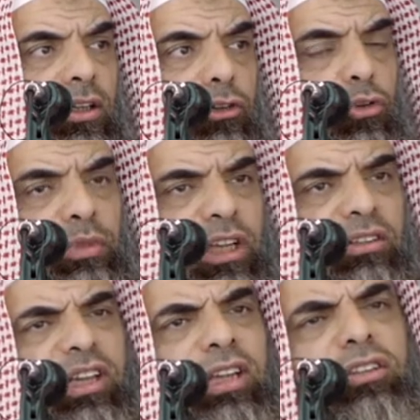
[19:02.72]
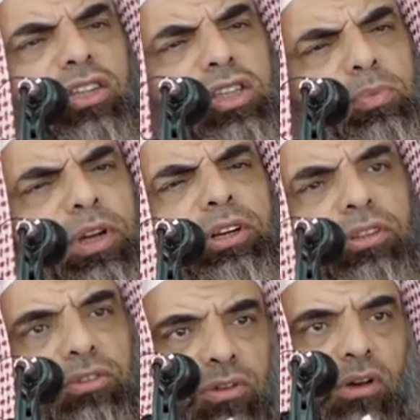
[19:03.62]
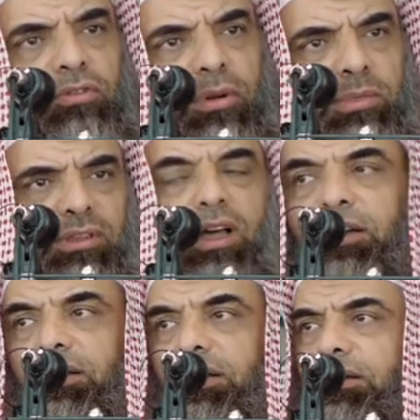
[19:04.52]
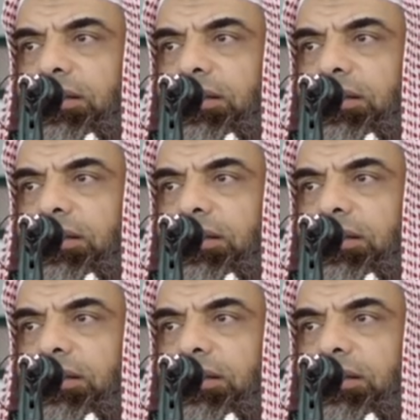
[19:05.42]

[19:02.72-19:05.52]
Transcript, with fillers: to maintain the spirit of Ramadan